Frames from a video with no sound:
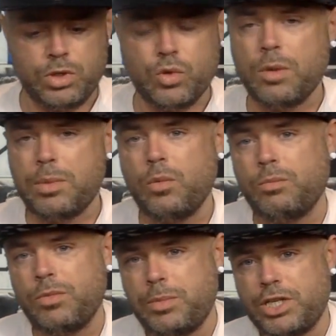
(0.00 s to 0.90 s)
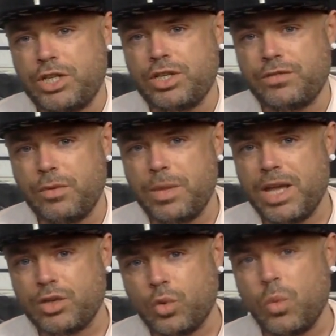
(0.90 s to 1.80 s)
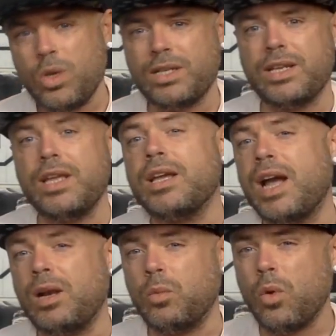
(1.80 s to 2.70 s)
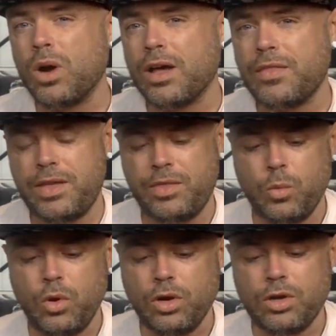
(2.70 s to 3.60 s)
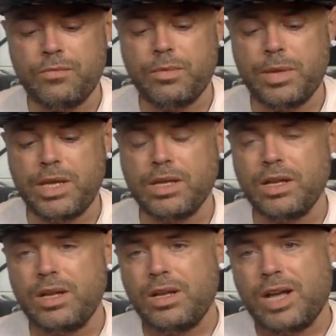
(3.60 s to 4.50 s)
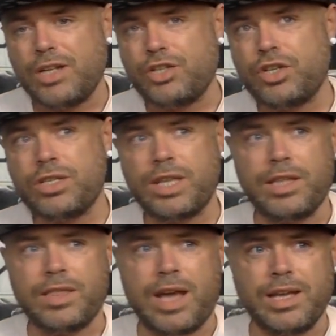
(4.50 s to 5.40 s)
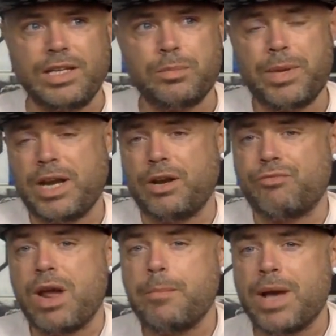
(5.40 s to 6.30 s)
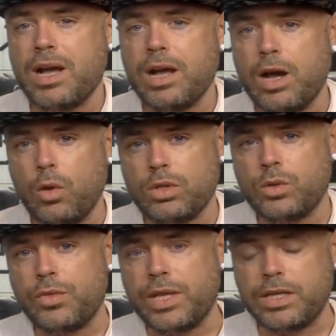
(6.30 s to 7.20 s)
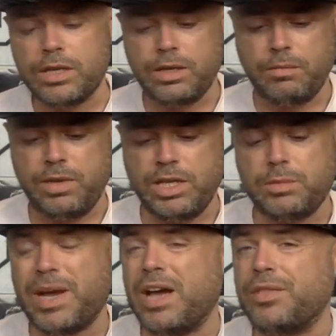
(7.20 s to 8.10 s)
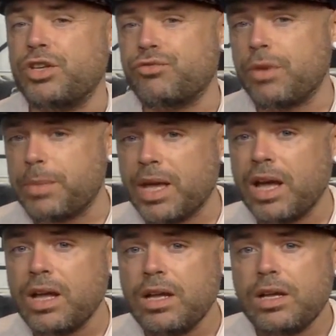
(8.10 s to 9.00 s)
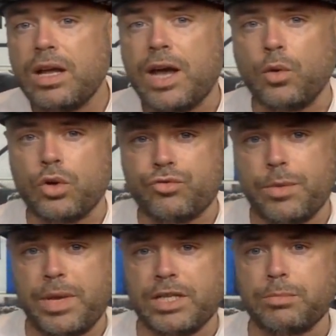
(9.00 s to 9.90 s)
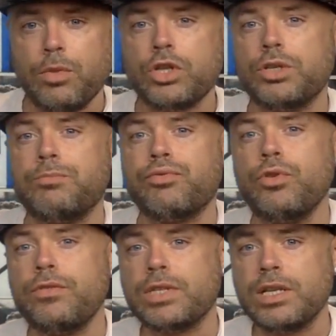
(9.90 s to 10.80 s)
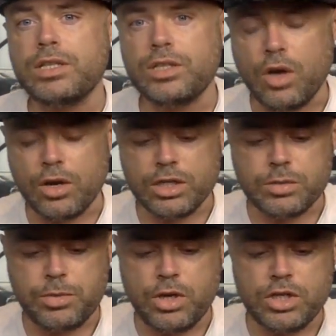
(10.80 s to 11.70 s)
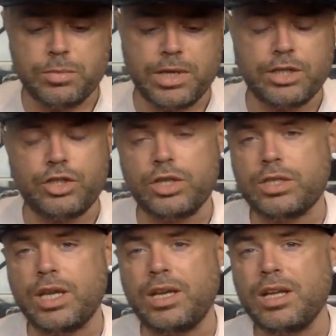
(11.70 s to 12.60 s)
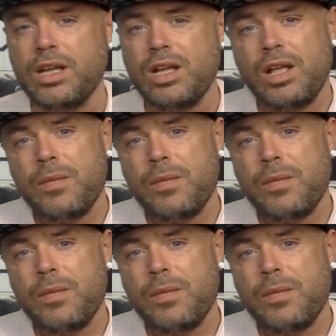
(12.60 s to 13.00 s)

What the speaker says: We'll talk about the positions. For me, I don't want to say Kyle Walker there in the World Cup for me. I just think that he's better at right back. I also think he's better than Trippier. I know Trippier has much improved since he's gone to Spurs, but I just think